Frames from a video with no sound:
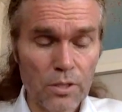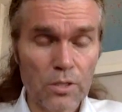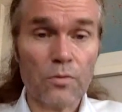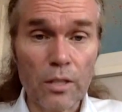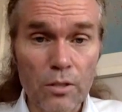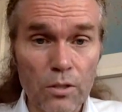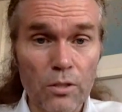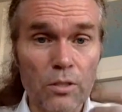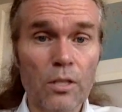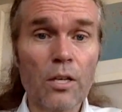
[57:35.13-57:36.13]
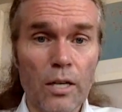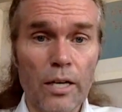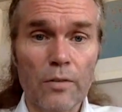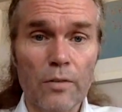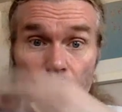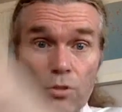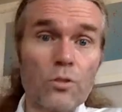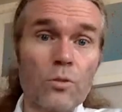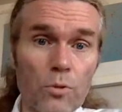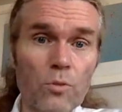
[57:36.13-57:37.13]
vehicle, I have to go
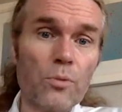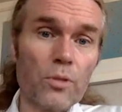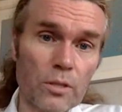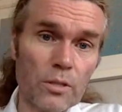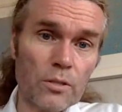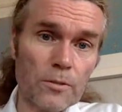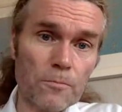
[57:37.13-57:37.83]
to the blueprint.